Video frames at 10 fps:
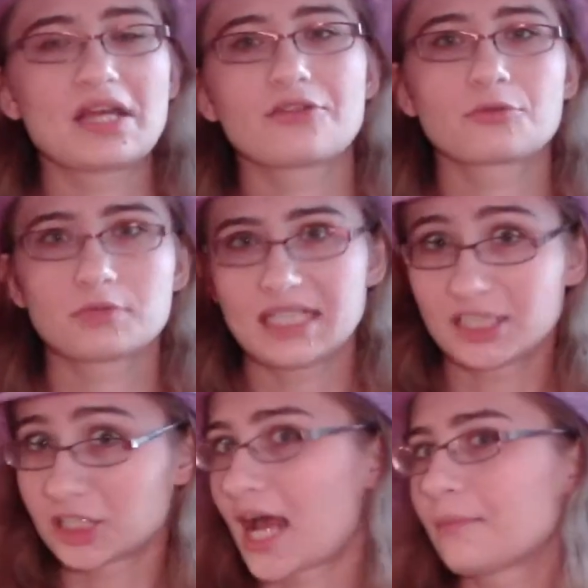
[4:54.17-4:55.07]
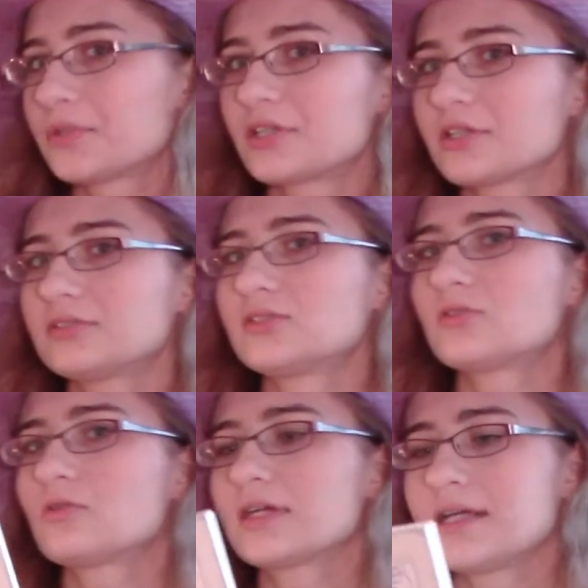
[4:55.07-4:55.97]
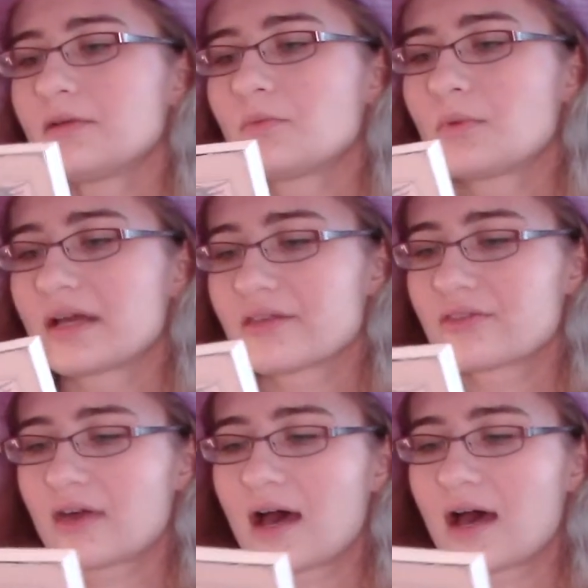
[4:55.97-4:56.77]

a 3-chapter story with